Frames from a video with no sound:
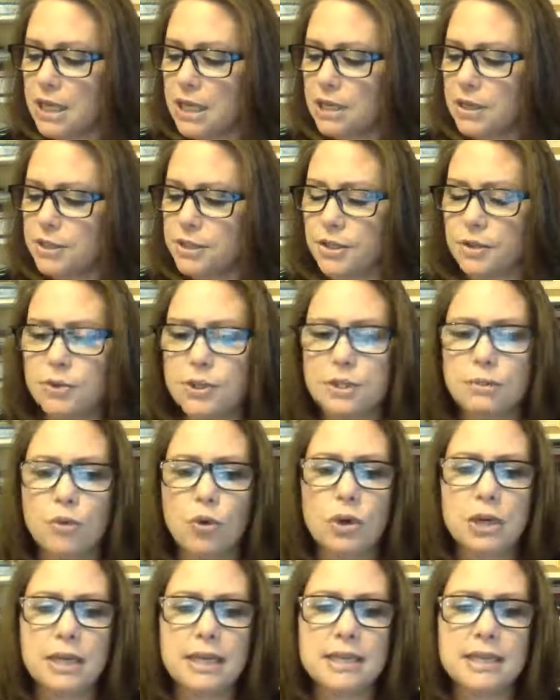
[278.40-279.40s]
So some
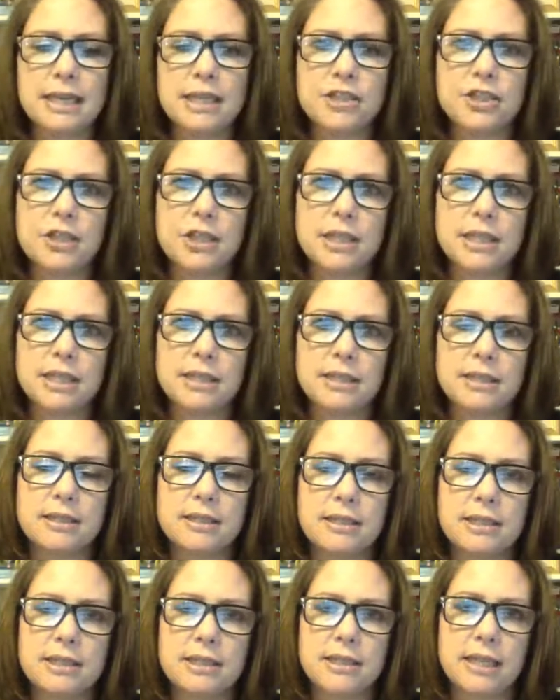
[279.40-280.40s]
organization
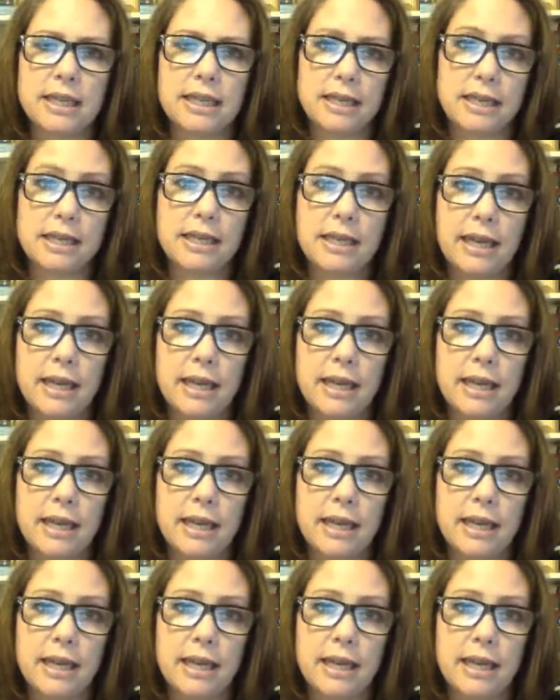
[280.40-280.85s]
is needed,